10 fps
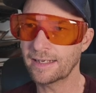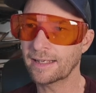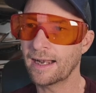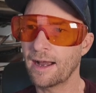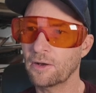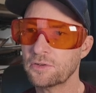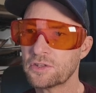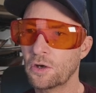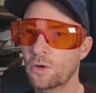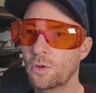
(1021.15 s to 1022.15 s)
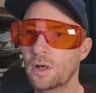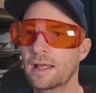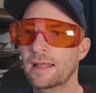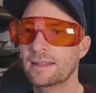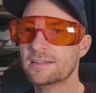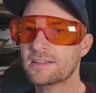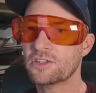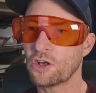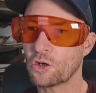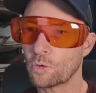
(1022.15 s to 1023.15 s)
it out. So this
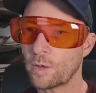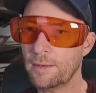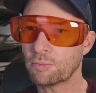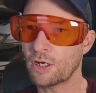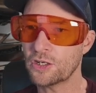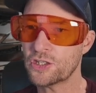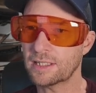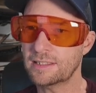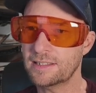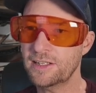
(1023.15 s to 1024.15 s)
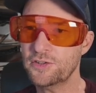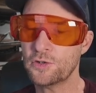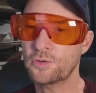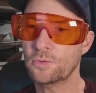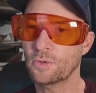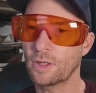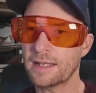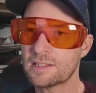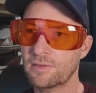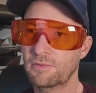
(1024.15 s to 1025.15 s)
is a great project to teach you
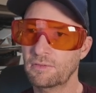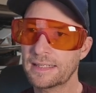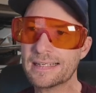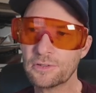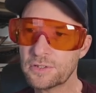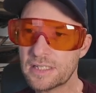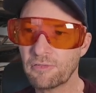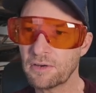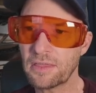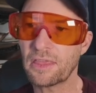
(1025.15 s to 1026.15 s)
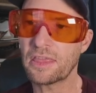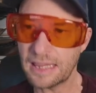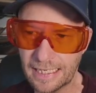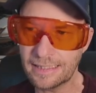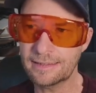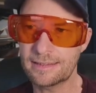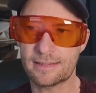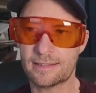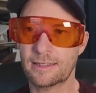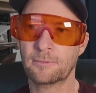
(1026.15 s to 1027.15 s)
lots of little different
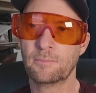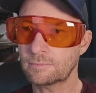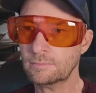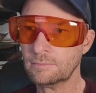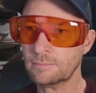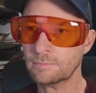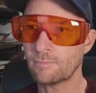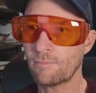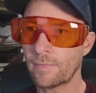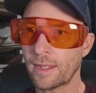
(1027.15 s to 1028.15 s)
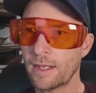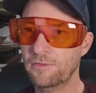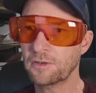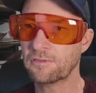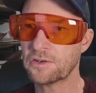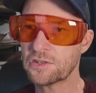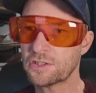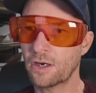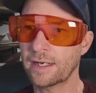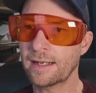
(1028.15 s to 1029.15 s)
things. If you're first
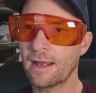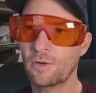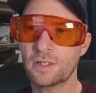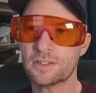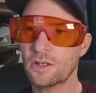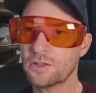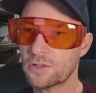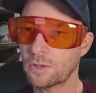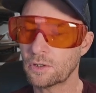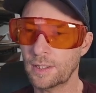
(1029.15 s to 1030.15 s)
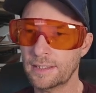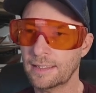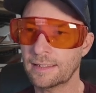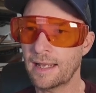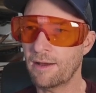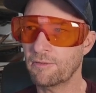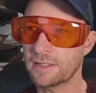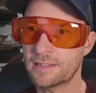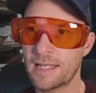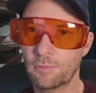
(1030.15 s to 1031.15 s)
starting out, it's also a great thing to have on
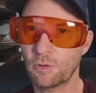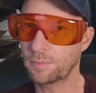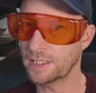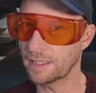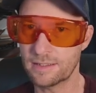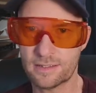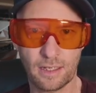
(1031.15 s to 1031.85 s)
the table because